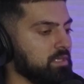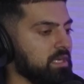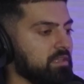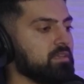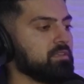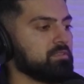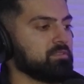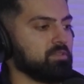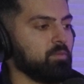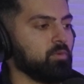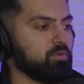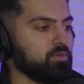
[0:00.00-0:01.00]
I think it's
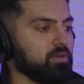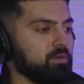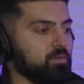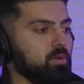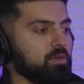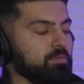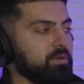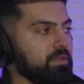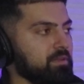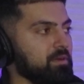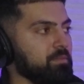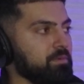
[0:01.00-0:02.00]
someone who got wronged by
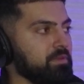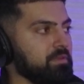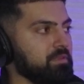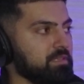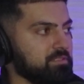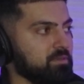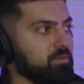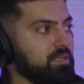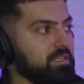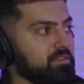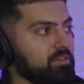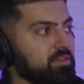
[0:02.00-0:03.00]
the company. Like someone,
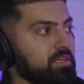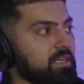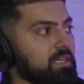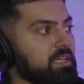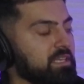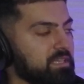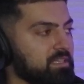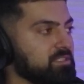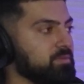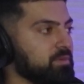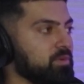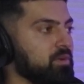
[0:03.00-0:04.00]
either
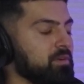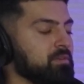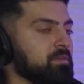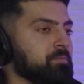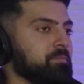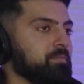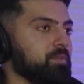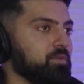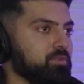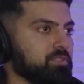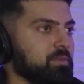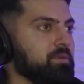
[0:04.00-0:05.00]
he's been wronged
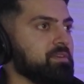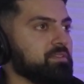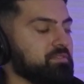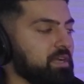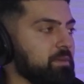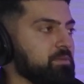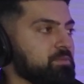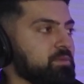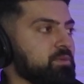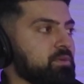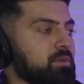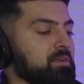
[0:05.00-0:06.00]
or someone in his family's
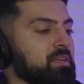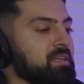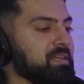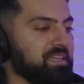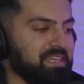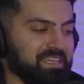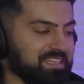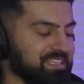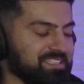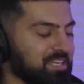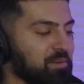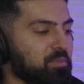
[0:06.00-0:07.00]
been wronged.
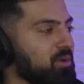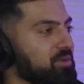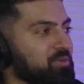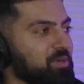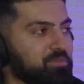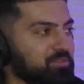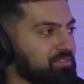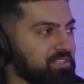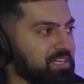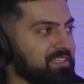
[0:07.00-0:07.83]
It's like a plot to a movie.